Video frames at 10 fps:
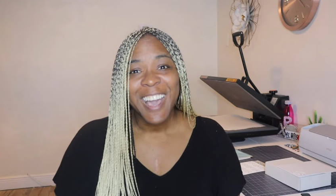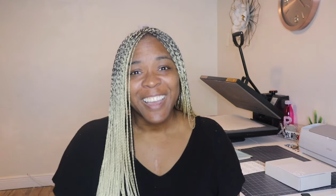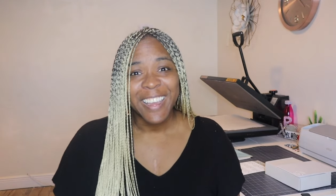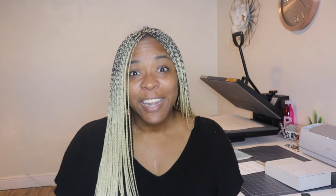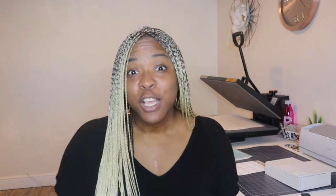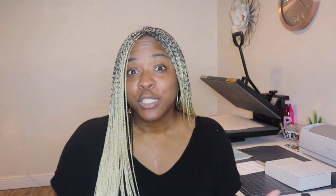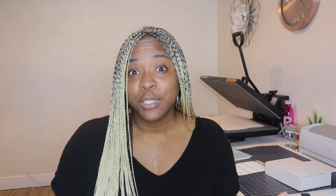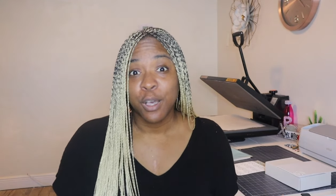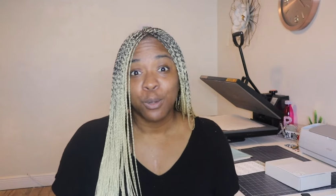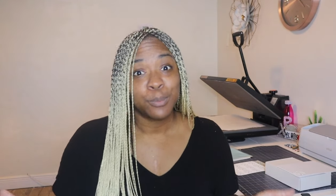All right,
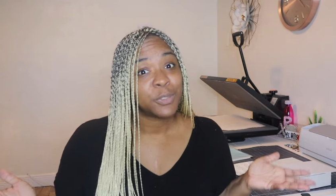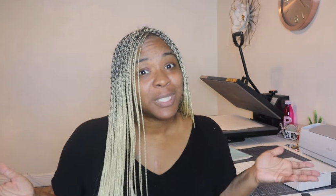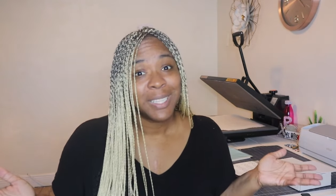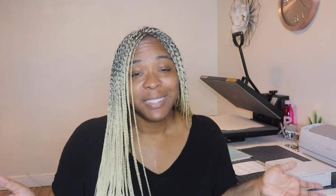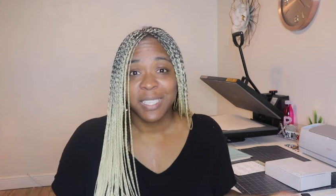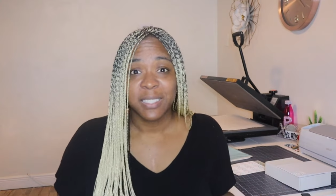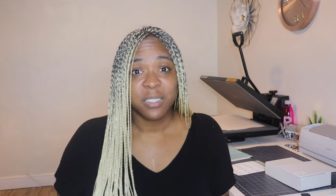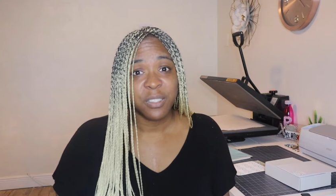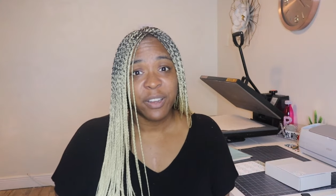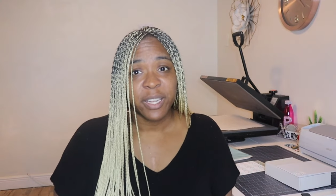so let's get
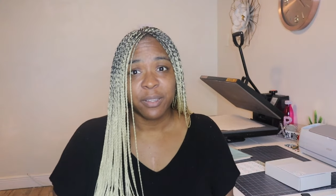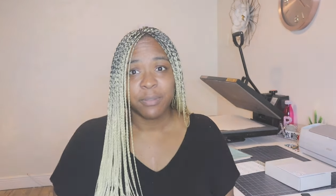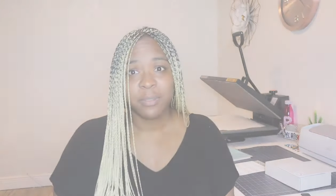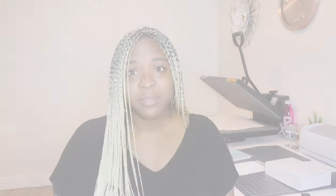started.